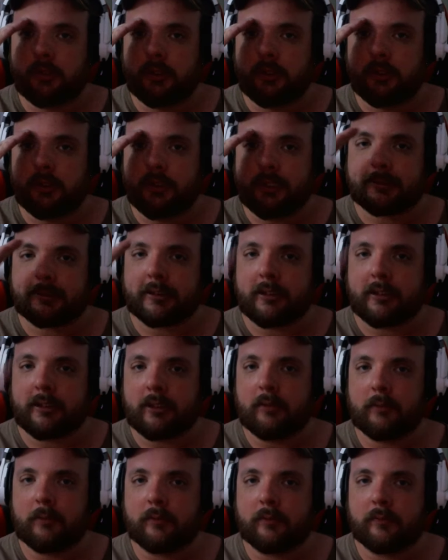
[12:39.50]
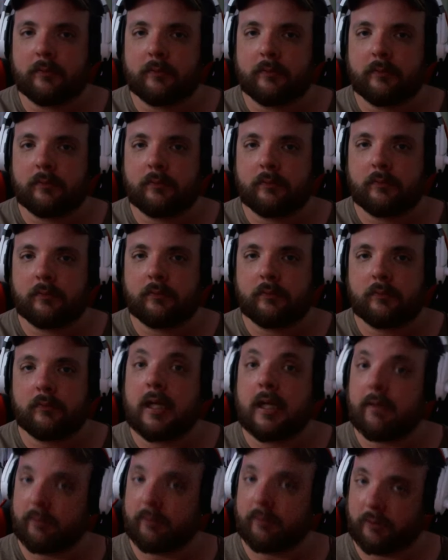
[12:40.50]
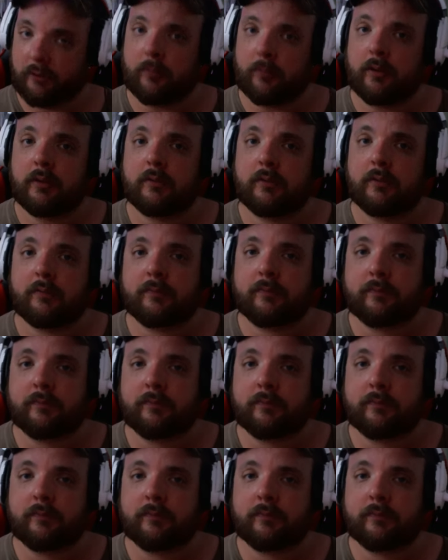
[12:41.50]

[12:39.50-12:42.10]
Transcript: next time. Have a good one.